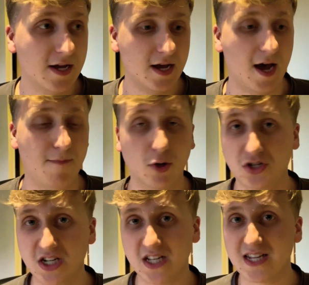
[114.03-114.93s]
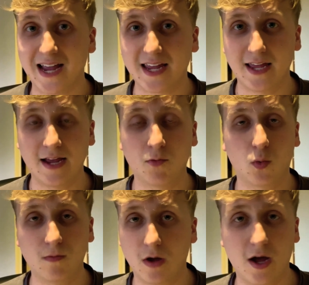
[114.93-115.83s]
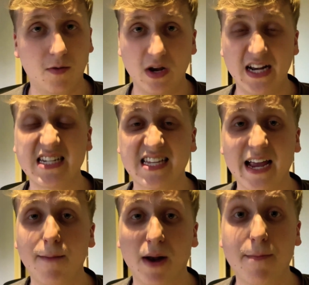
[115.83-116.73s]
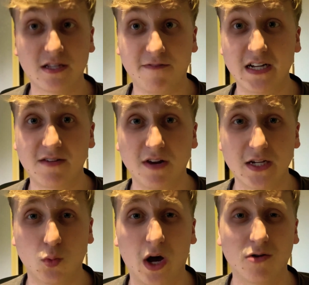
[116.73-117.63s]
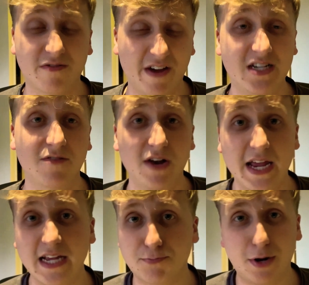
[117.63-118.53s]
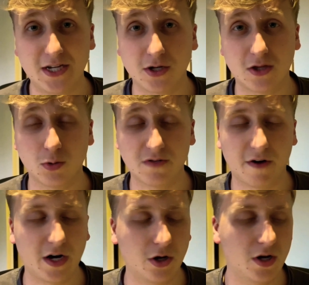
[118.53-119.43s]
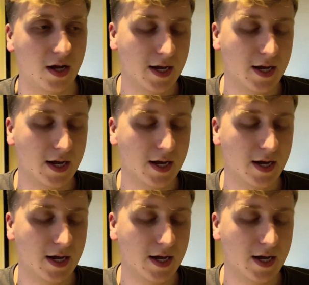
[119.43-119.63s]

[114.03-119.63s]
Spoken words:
Not just attacking in his attacking play, but defensively as well. Defensively, his press I thought was very good.